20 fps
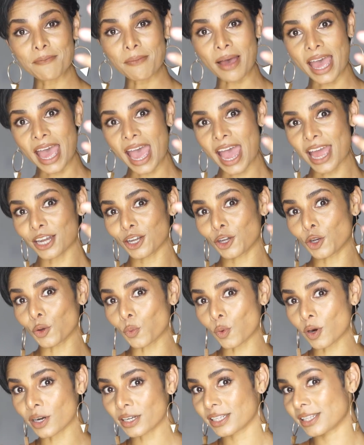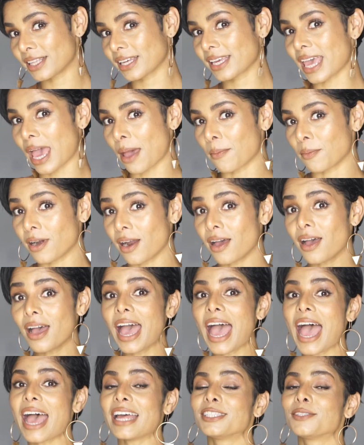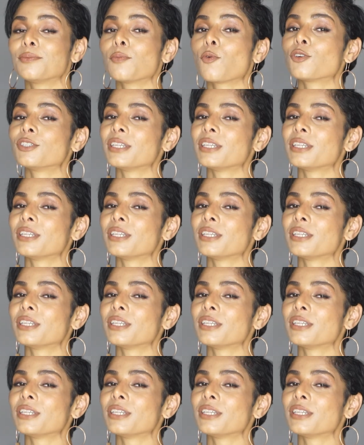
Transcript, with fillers: my hand towards the camera adds more